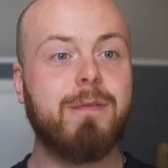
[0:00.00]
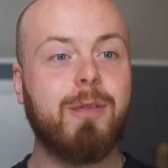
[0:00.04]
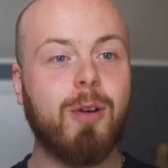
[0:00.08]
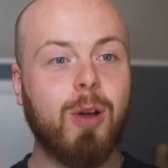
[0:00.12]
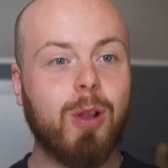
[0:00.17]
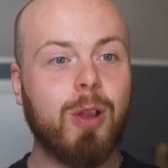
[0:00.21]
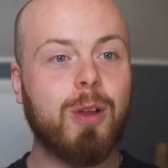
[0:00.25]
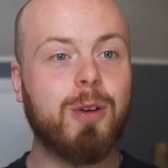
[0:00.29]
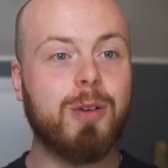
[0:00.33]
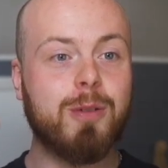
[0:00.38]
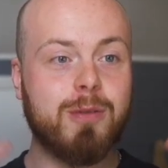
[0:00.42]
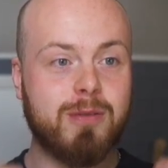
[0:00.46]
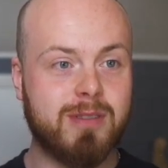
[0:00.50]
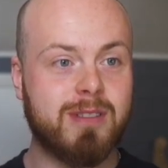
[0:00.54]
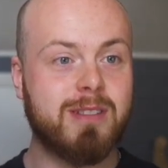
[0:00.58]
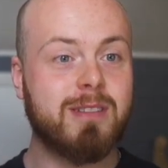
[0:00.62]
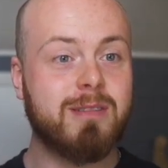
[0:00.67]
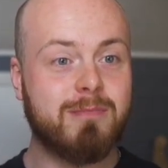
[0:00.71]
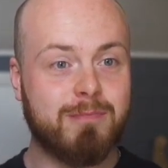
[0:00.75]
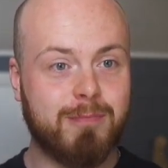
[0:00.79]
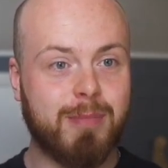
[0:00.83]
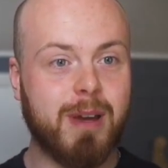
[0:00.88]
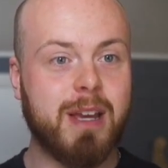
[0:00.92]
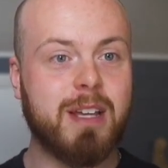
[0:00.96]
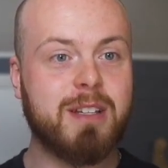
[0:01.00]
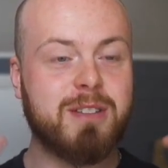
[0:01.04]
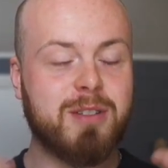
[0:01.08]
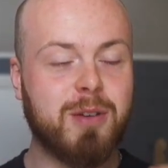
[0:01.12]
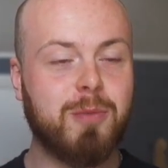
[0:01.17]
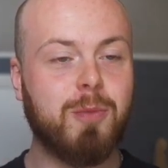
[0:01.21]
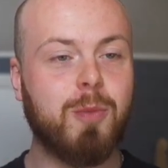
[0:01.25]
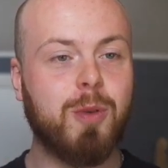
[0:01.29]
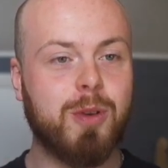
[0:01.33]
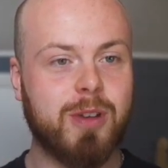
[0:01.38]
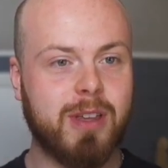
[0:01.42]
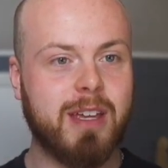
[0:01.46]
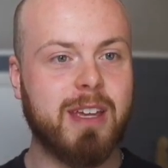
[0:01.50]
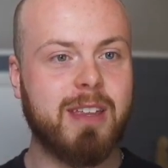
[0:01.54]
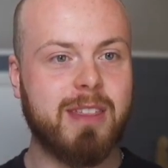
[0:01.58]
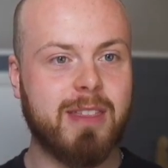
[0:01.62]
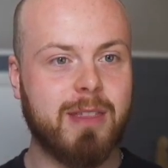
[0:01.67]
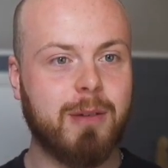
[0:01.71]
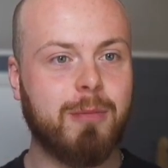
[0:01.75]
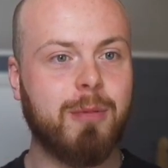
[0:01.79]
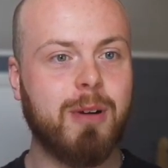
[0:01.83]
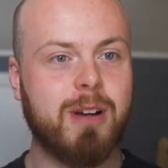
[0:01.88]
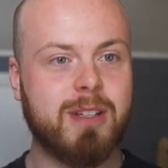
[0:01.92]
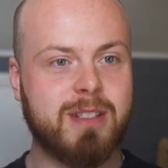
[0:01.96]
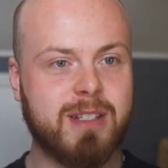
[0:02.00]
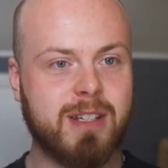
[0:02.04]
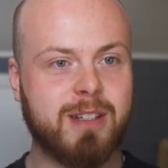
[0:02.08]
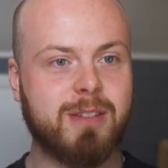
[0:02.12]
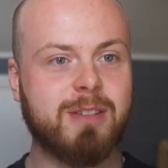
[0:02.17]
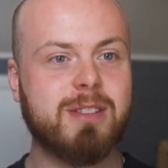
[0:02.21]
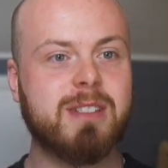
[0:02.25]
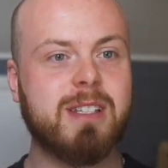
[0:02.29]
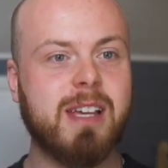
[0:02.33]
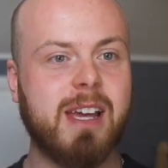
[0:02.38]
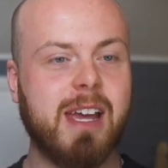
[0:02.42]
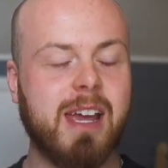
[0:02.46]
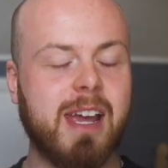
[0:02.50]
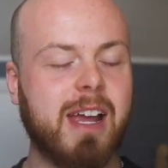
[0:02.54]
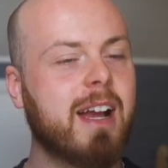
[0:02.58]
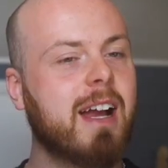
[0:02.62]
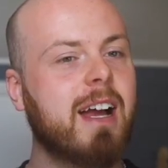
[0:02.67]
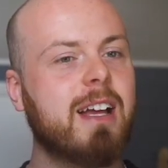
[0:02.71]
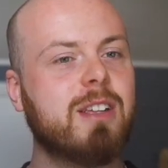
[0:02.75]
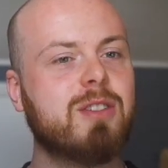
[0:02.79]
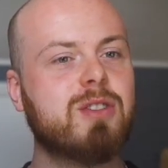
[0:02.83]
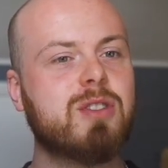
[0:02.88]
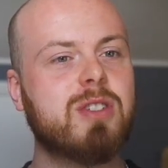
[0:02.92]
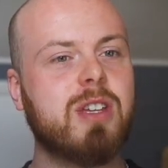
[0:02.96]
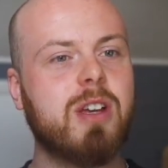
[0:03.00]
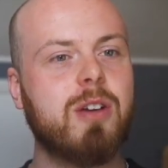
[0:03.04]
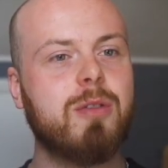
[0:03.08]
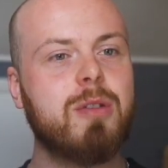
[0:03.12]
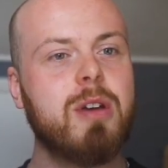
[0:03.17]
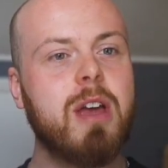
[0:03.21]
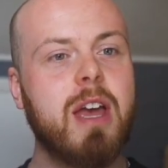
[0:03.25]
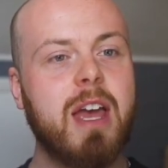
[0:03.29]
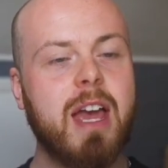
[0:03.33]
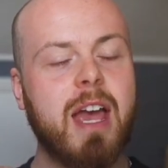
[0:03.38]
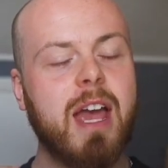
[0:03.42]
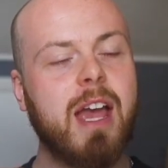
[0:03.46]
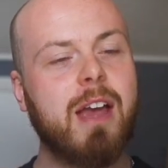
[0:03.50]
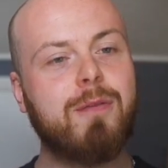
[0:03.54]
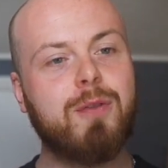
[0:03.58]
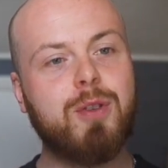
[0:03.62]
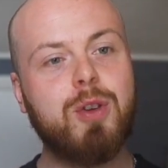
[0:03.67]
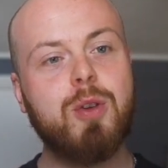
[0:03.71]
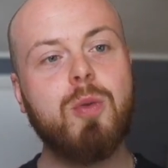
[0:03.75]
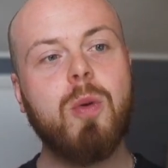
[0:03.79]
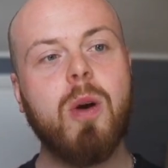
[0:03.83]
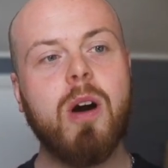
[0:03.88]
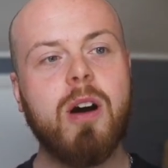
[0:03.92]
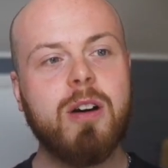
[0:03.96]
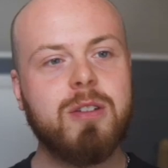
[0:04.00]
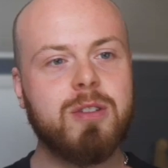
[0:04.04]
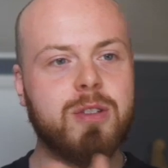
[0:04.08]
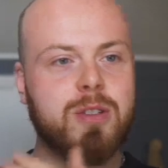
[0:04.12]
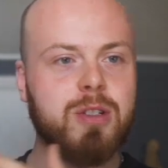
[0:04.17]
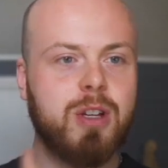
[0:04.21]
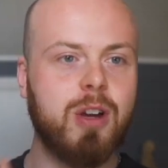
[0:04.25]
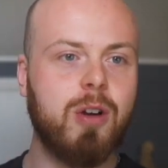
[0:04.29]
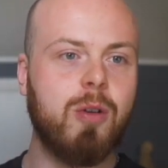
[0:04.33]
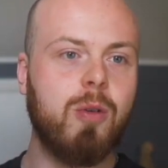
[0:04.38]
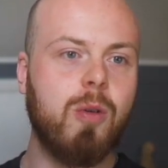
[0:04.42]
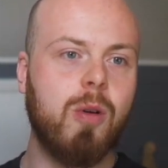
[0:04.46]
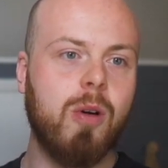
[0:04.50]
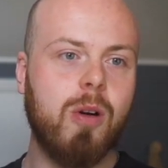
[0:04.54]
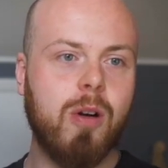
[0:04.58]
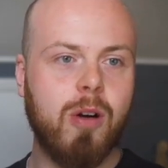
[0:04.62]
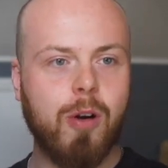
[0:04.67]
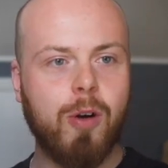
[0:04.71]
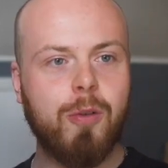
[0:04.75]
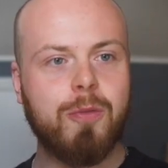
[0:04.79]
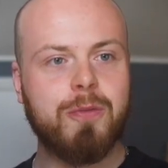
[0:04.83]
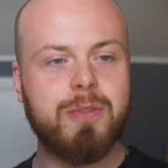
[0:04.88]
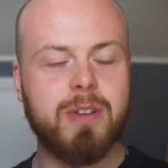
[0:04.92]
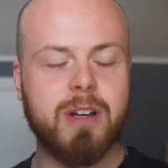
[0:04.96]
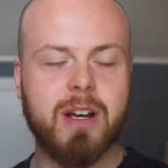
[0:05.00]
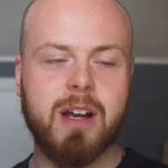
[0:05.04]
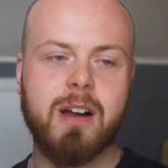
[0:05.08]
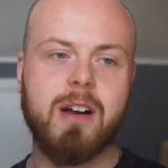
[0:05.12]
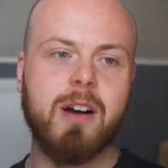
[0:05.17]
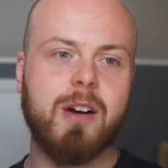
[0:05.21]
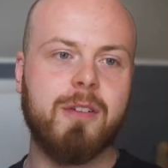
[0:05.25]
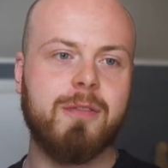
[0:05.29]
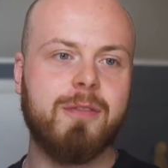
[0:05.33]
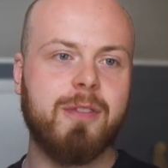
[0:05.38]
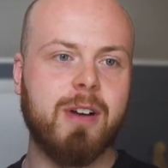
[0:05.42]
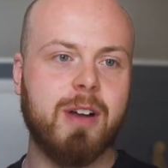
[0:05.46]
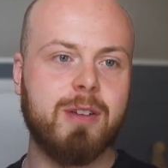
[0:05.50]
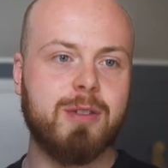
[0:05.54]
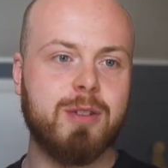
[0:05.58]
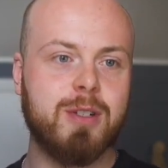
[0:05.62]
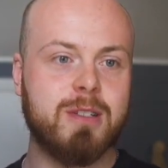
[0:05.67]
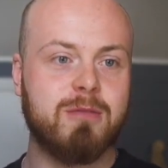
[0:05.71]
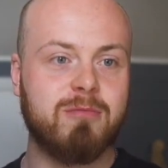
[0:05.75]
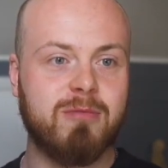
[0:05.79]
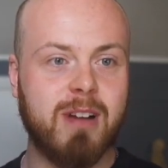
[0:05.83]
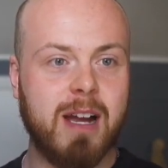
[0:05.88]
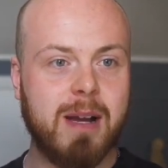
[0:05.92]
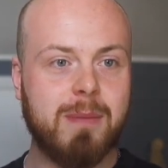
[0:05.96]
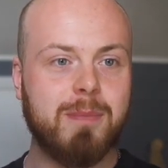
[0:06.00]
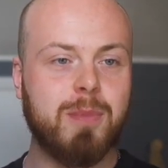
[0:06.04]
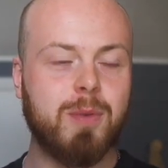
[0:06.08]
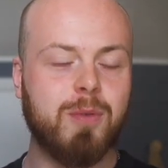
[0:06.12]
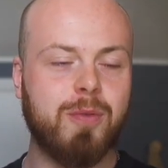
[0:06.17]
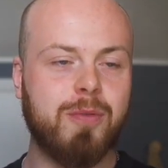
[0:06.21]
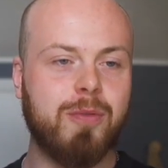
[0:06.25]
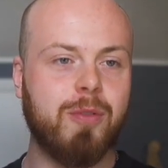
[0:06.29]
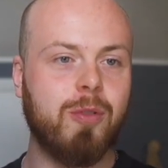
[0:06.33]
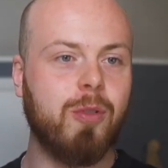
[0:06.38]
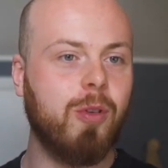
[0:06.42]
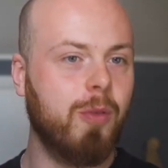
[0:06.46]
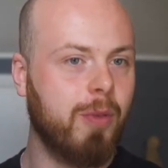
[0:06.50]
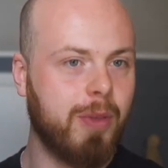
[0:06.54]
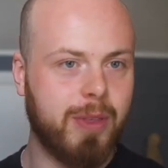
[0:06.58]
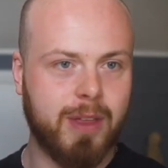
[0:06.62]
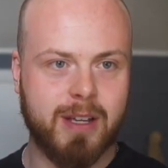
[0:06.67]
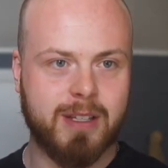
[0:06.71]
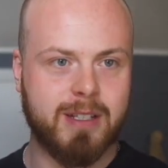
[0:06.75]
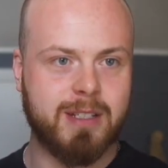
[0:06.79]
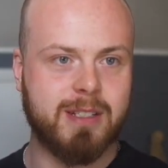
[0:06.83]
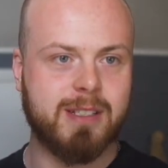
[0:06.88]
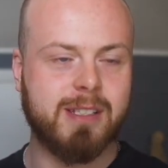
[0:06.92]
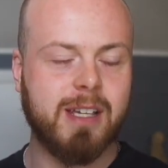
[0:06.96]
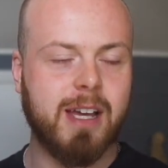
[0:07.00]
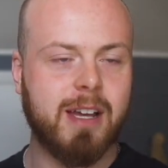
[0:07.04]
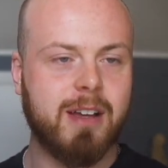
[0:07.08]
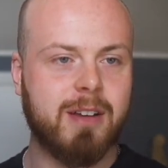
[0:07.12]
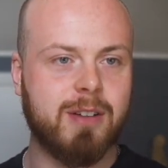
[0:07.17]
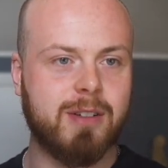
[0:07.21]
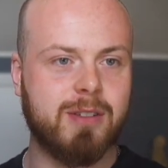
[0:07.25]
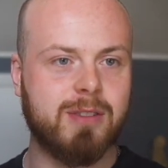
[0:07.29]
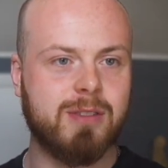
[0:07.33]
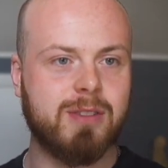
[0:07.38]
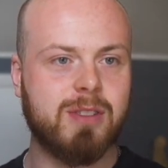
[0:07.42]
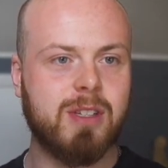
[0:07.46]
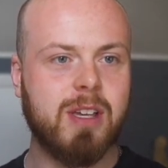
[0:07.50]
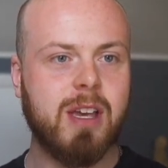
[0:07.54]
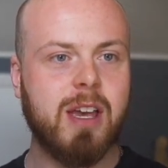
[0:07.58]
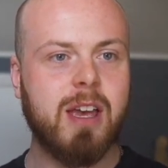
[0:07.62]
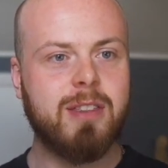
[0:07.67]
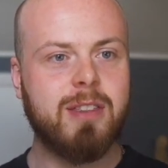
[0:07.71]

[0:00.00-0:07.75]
follows based on the words that you're saying. And so if you are to go off the cuff and just ramble for 30 seconds,